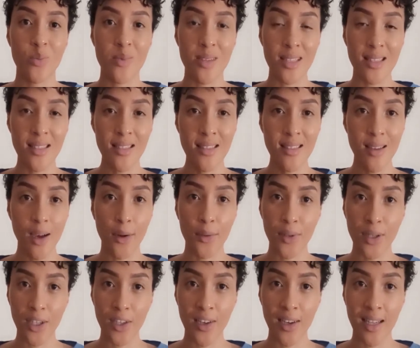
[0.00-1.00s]
meetings are
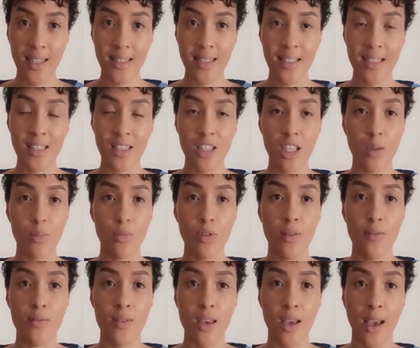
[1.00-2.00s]
regulated in terms
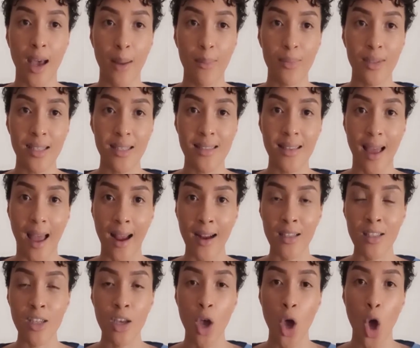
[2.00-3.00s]
of the Companies Act